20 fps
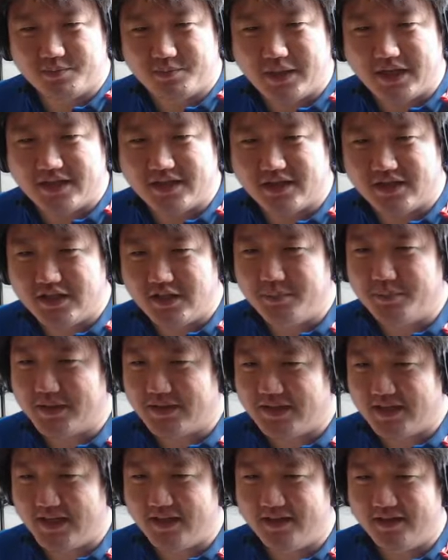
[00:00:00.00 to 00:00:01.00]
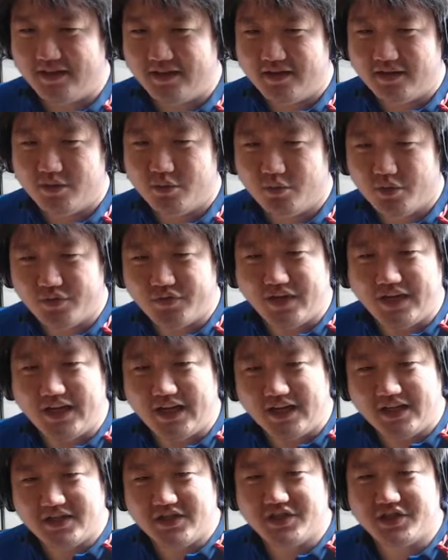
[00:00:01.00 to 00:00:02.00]
by 30% with
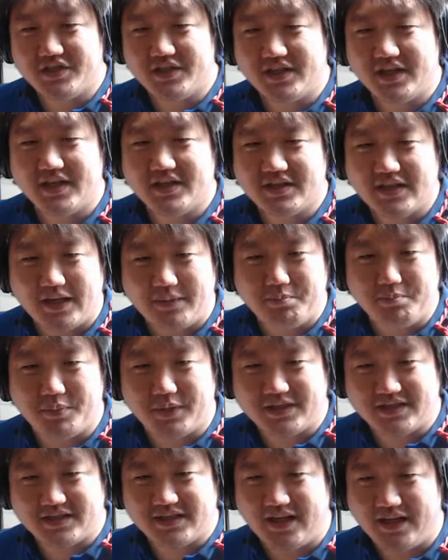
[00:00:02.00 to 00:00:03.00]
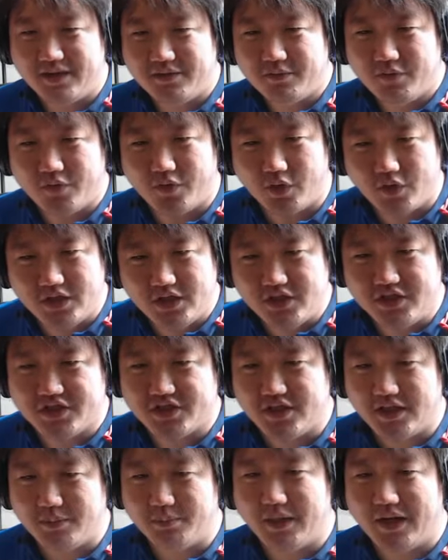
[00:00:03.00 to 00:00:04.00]
an additional 10% for each
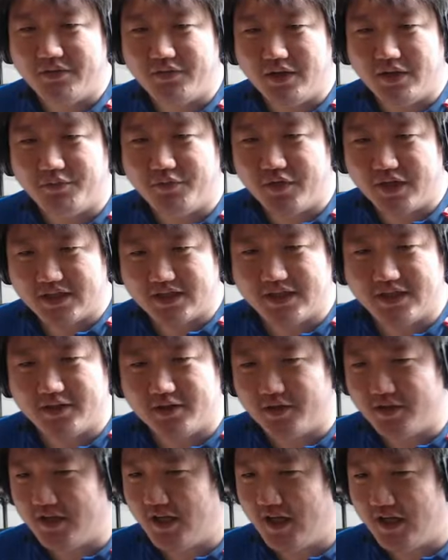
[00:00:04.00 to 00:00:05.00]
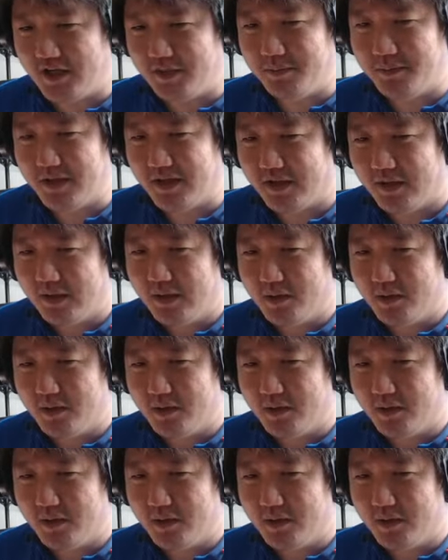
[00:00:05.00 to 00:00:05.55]
debuff inflicted on the enemy,